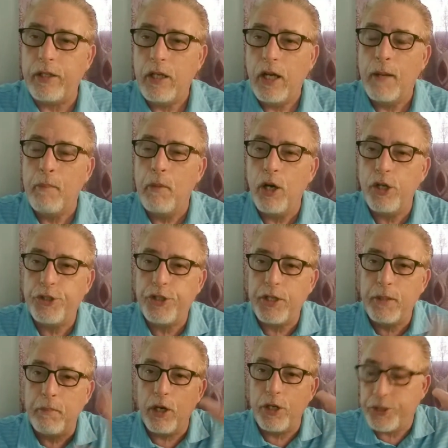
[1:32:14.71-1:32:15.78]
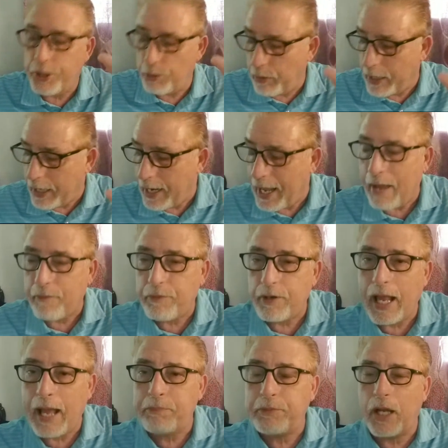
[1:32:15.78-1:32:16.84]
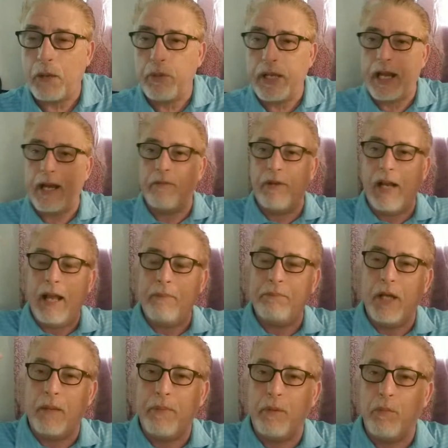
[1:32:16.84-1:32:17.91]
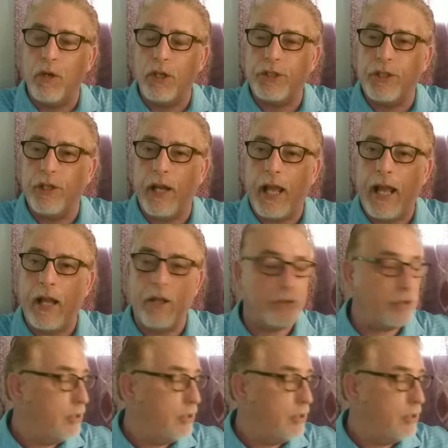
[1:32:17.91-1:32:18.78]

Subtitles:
Emergency. We got to have a laptop. We got to have a laptop that works here in the house.